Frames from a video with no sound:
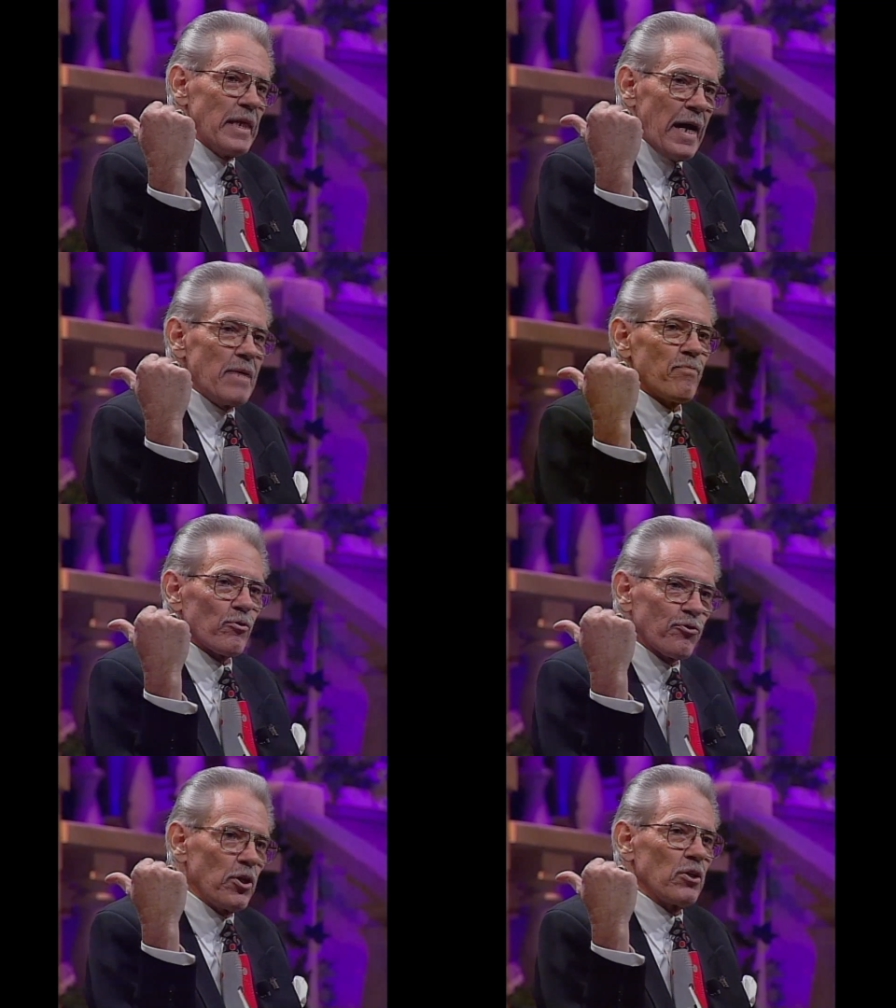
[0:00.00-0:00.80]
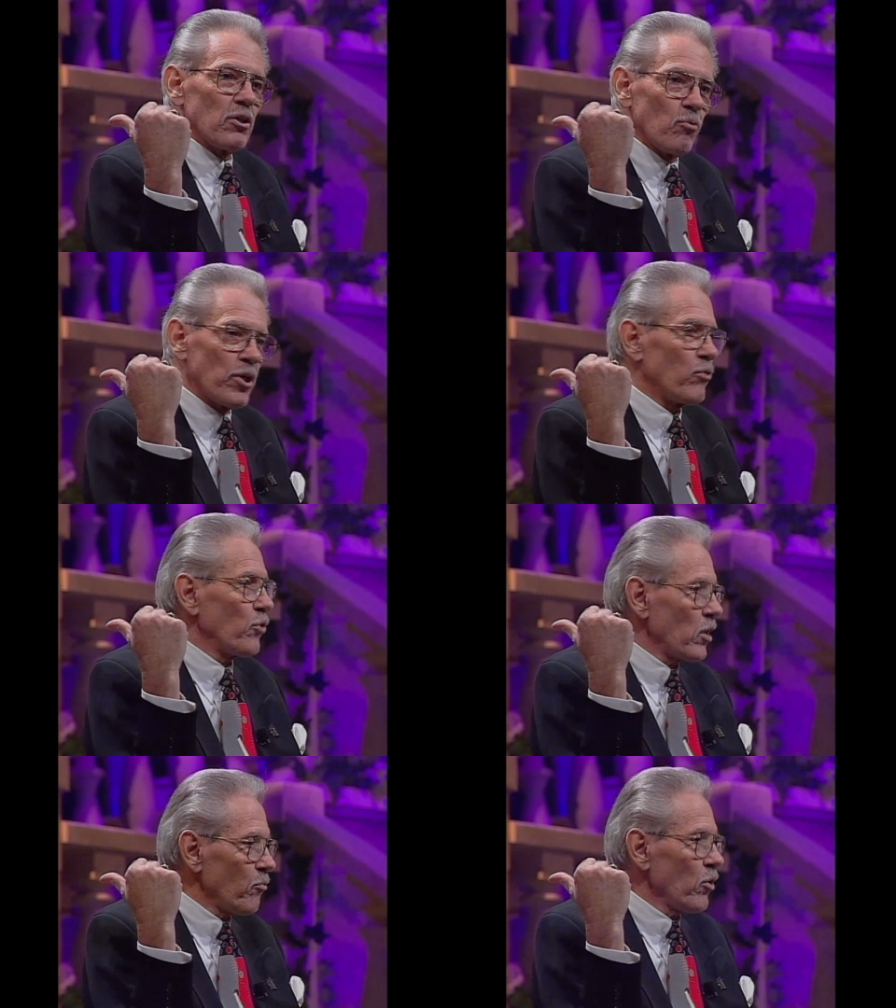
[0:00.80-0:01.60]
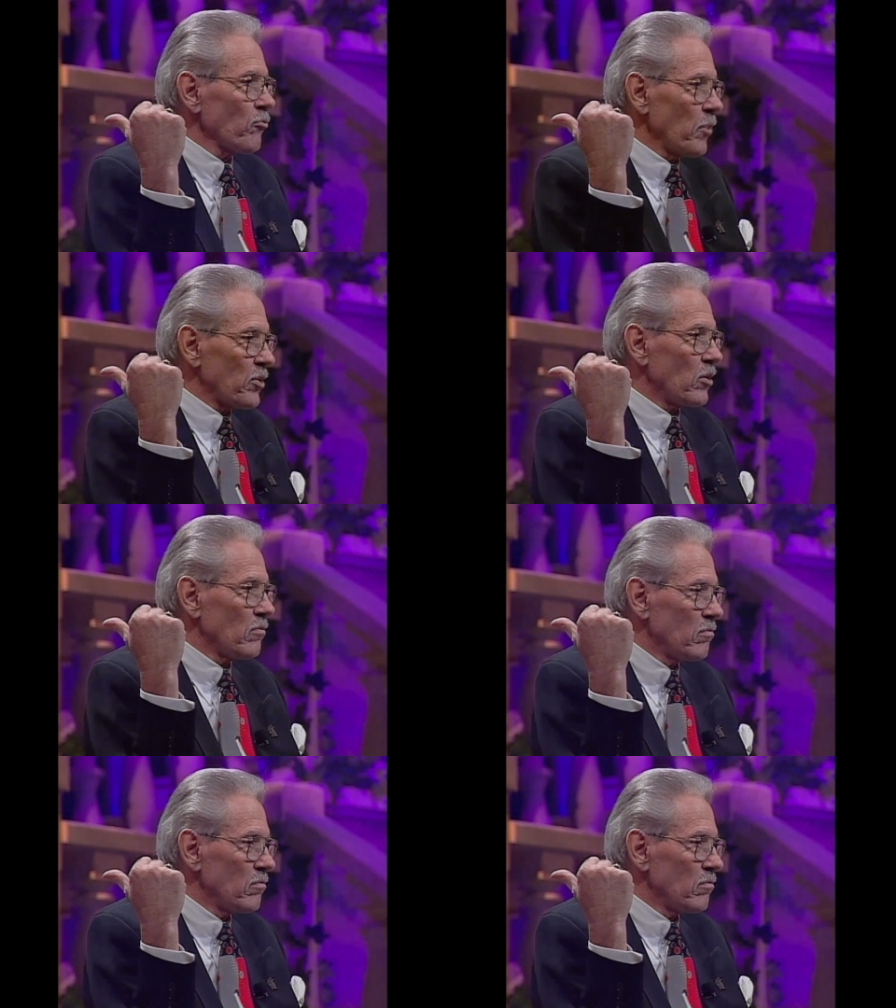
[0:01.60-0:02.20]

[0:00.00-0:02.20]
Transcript: 90% of the recruiting and prospecting.